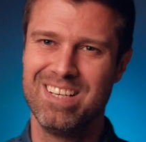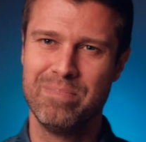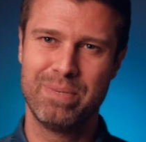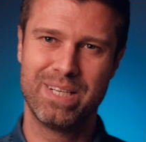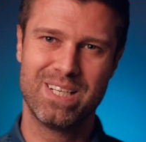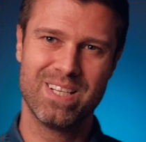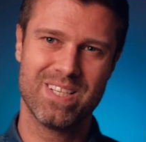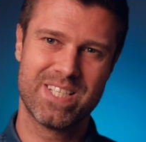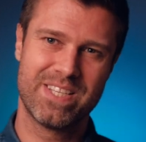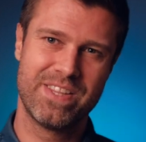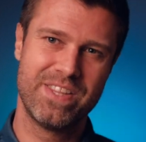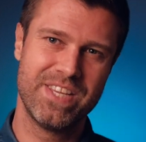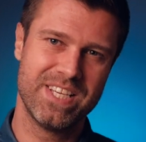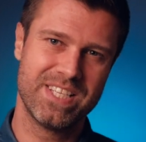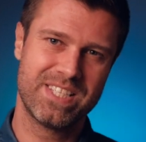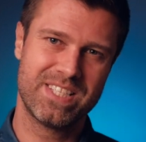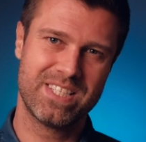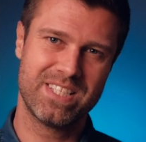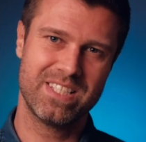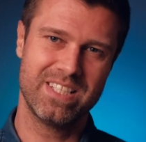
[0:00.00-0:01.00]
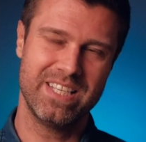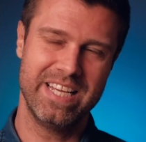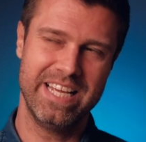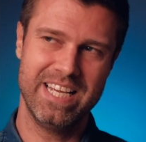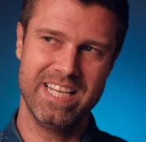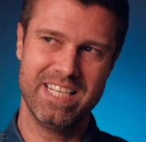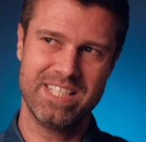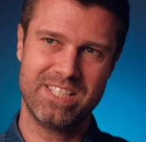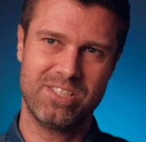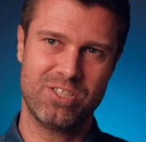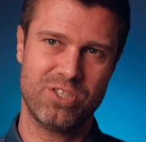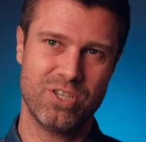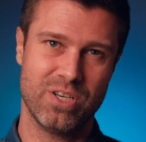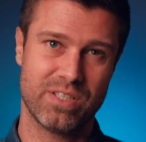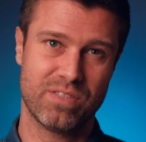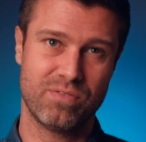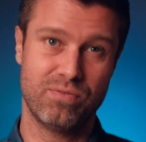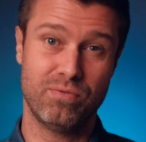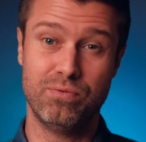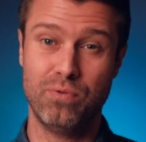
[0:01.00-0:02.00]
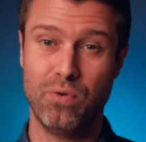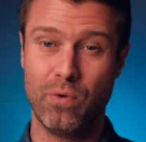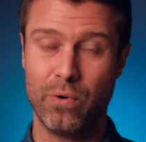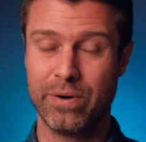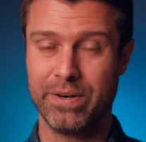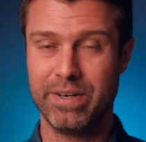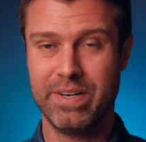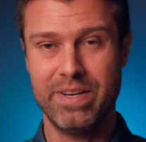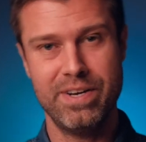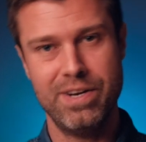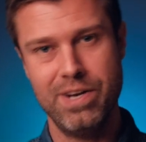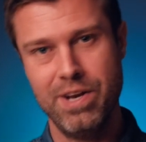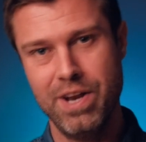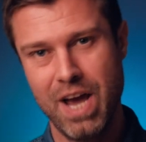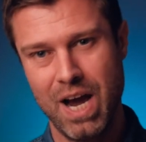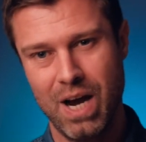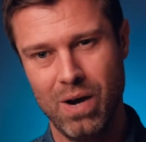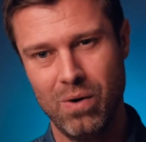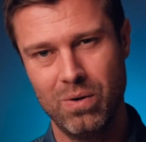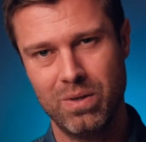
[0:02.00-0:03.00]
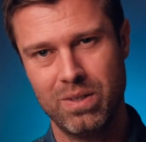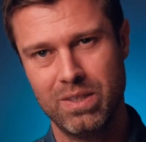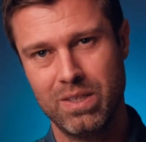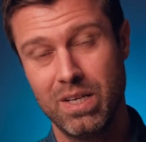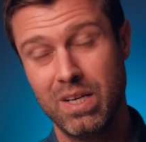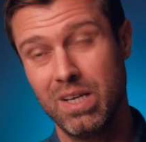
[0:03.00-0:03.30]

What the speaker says: because this is just for now.